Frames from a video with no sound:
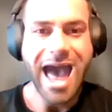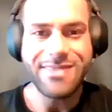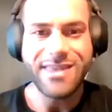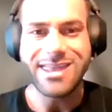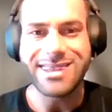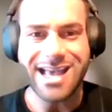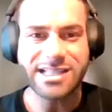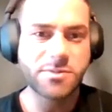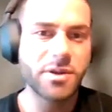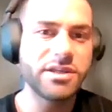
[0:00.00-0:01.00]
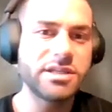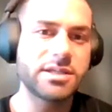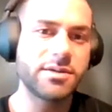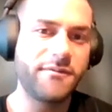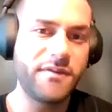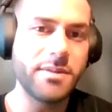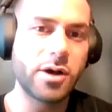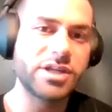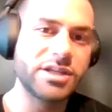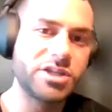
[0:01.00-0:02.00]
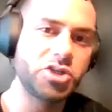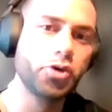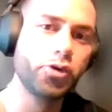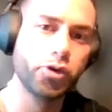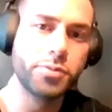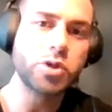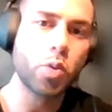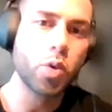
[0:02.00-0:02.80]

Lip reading: And they then split these females into two groups